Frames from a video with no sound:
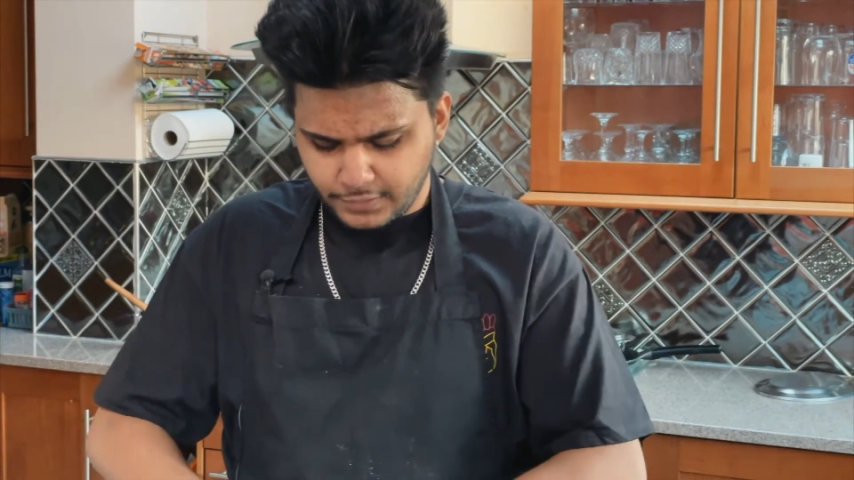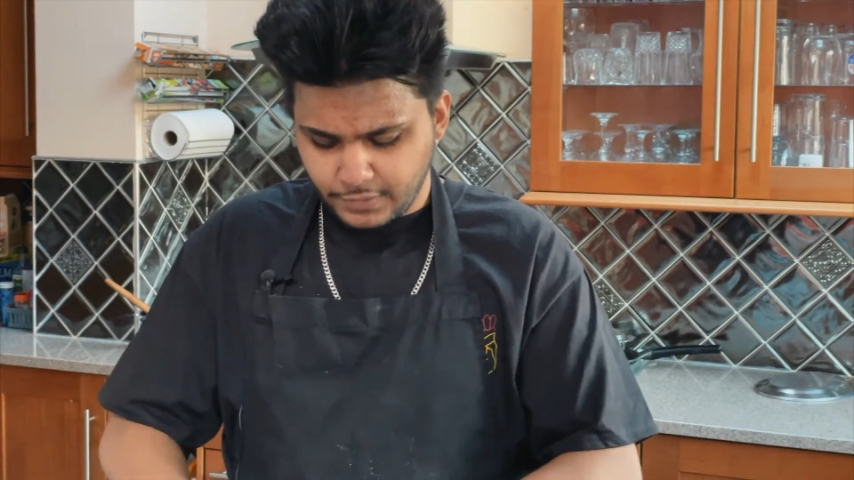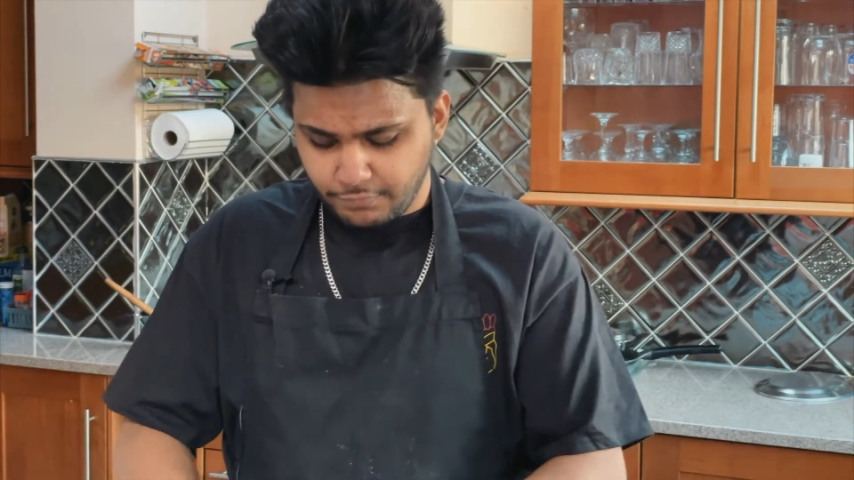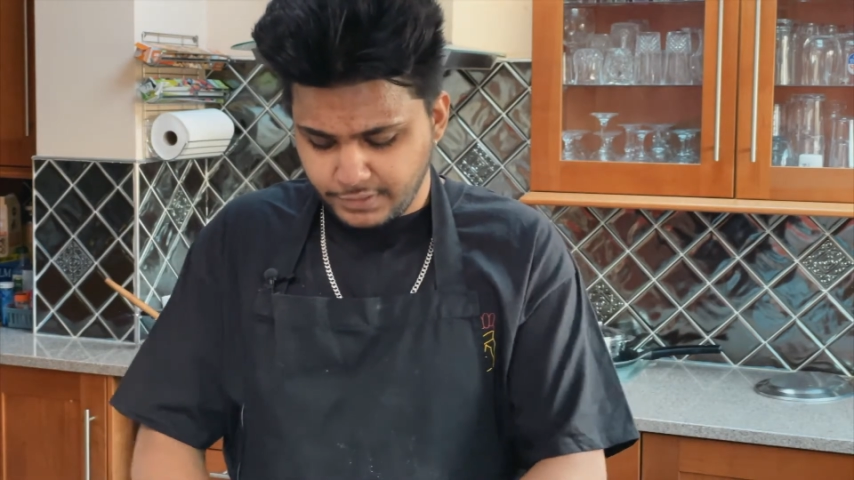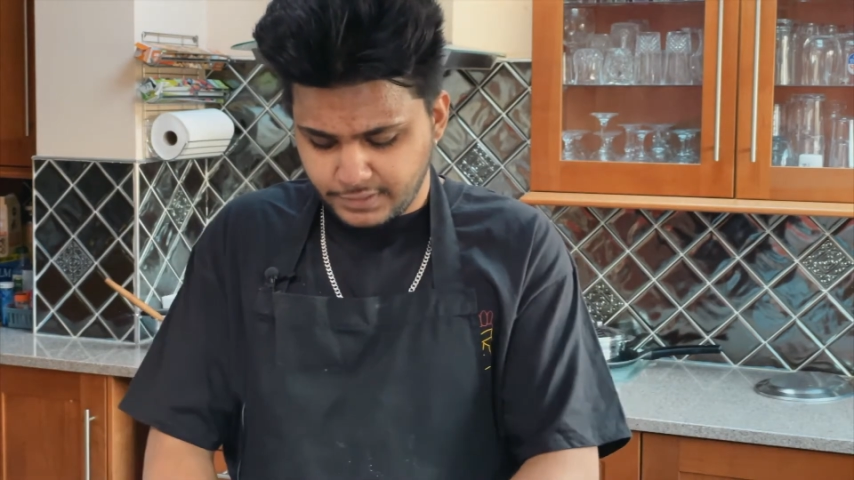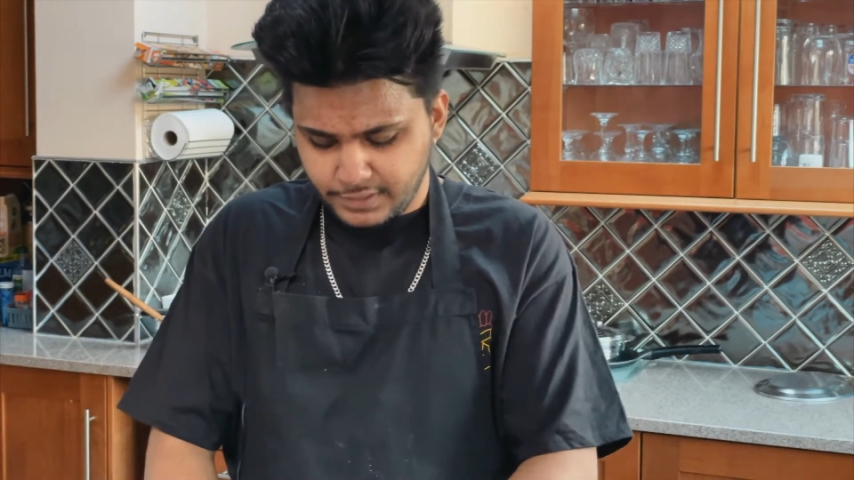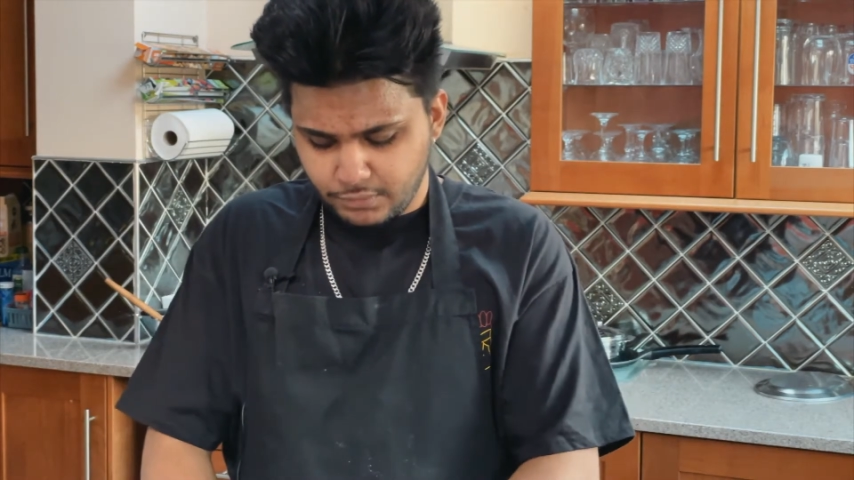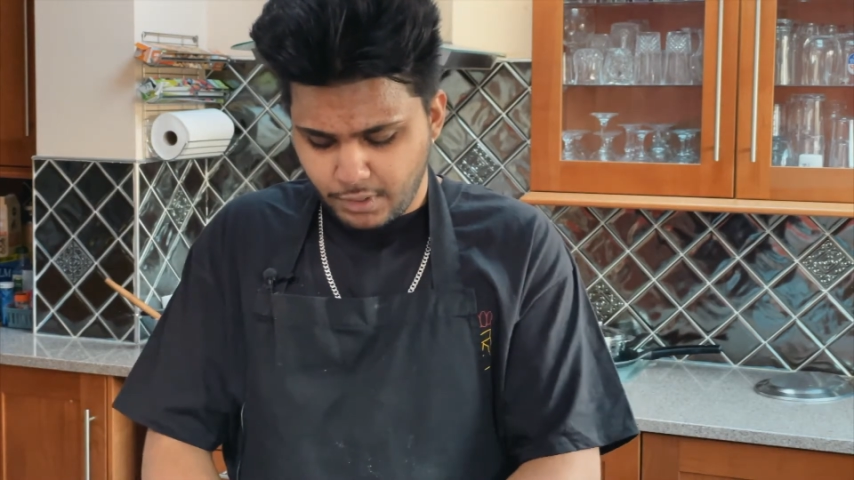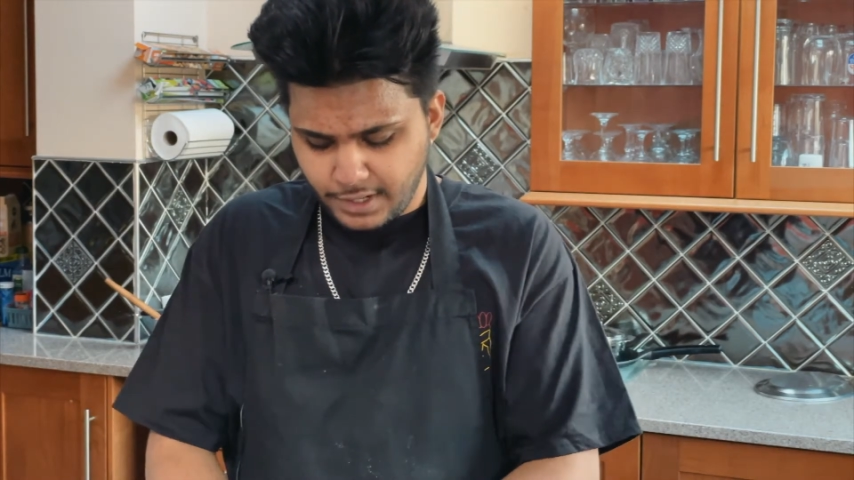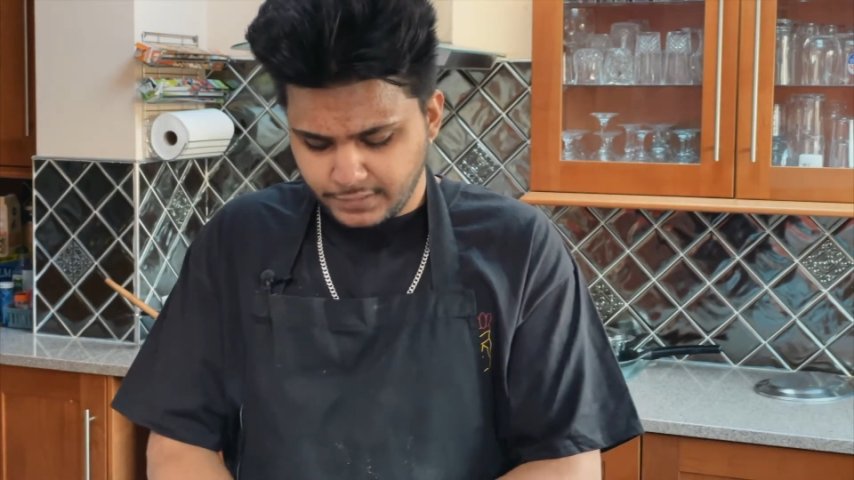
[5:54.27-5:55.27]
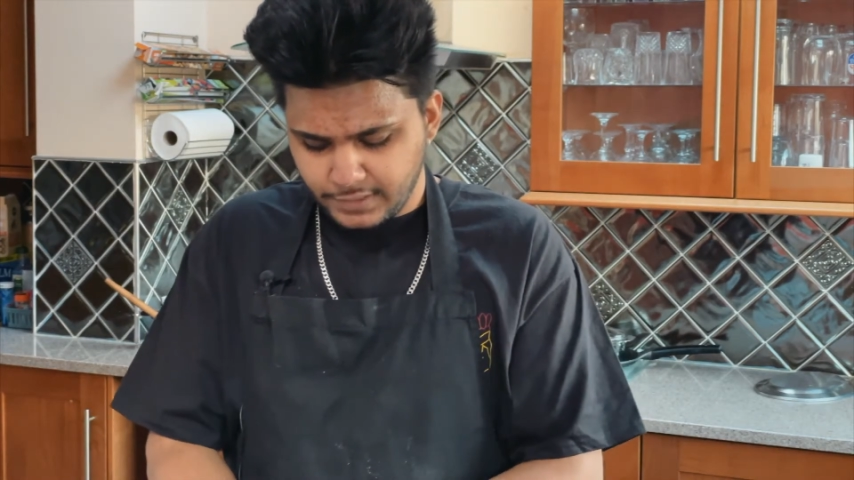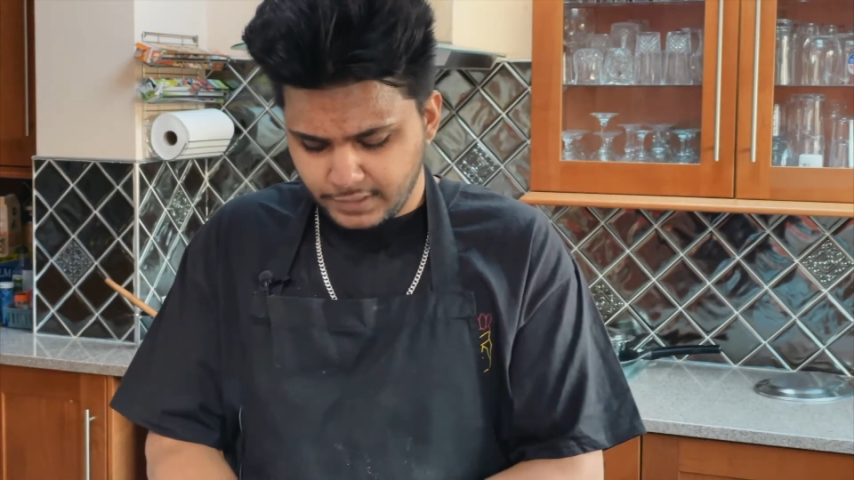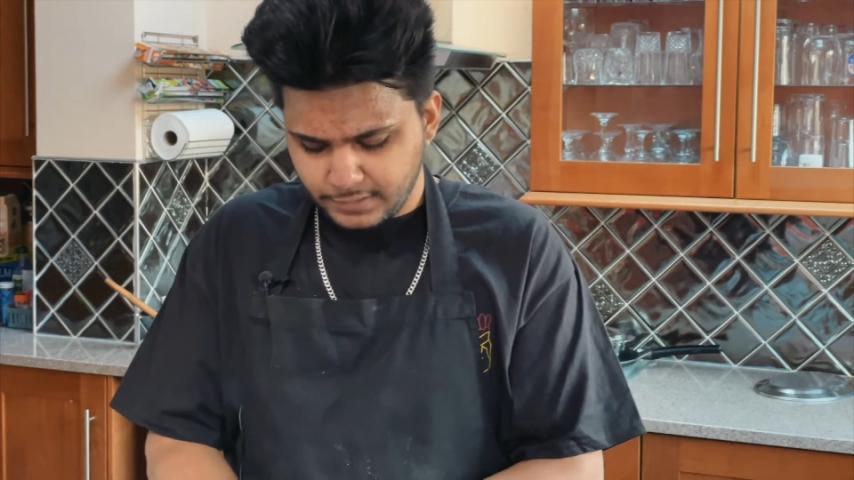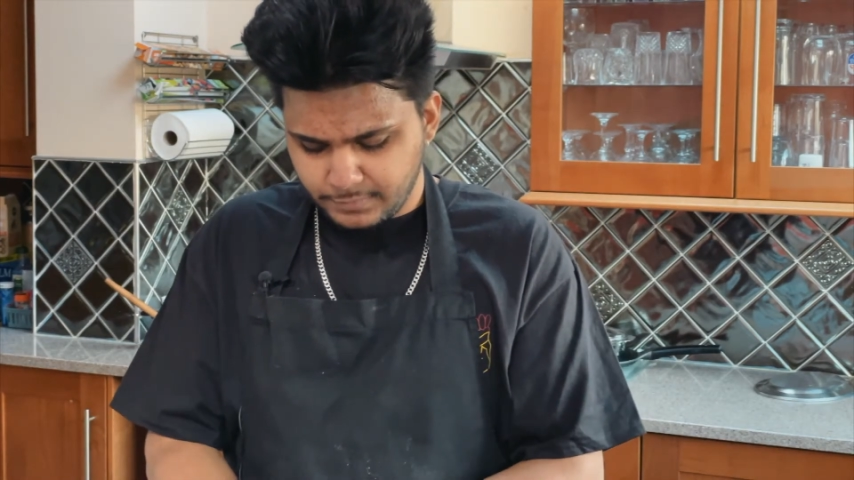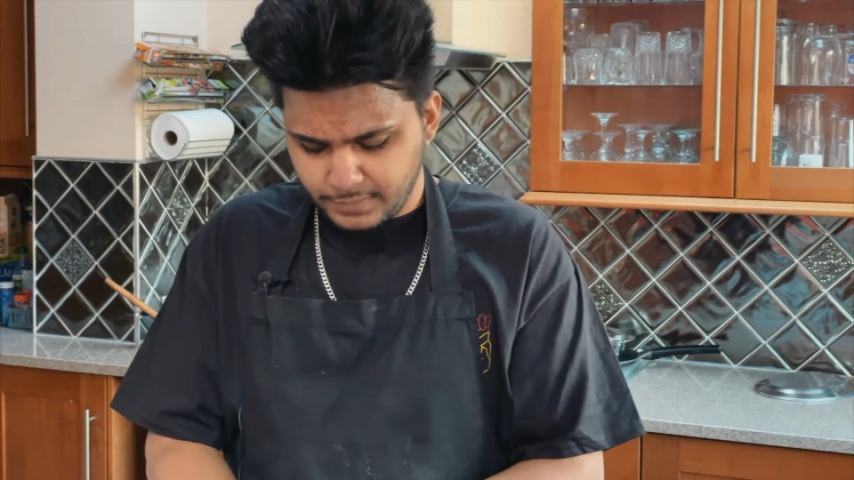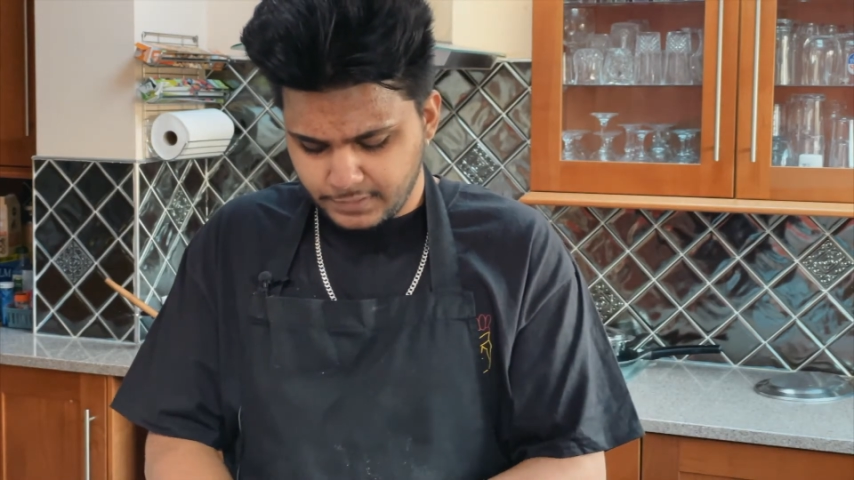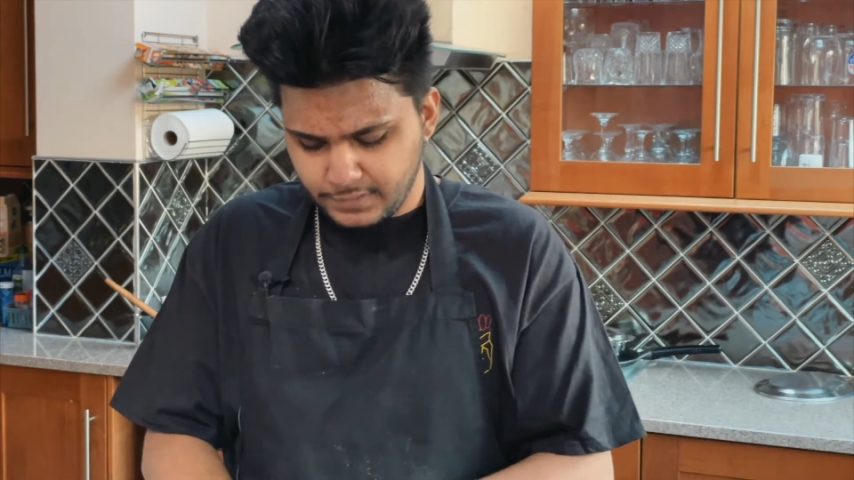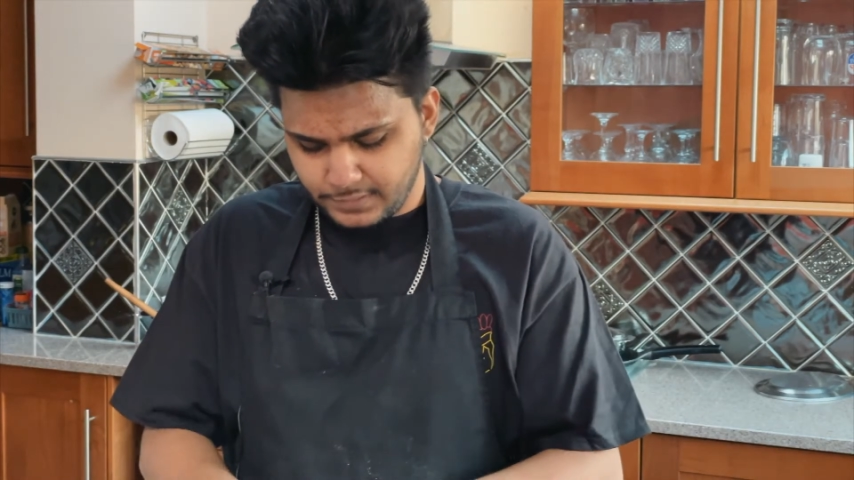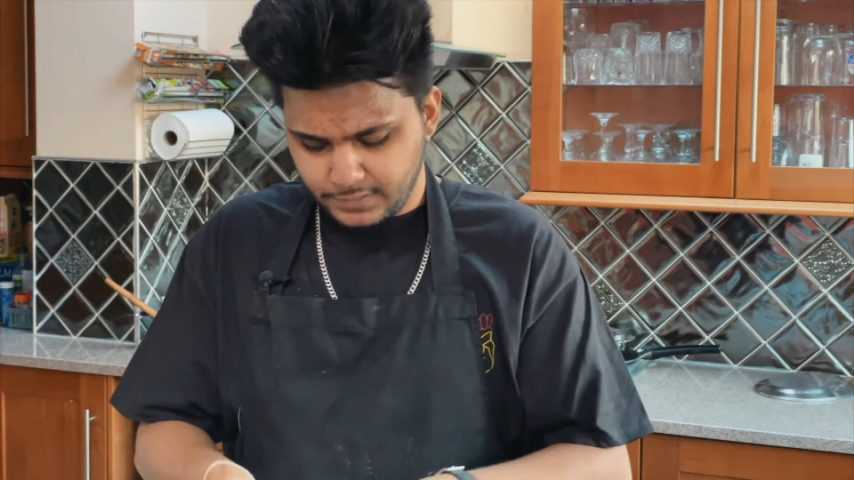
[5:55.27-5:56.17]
So I rinsed it twice, and this is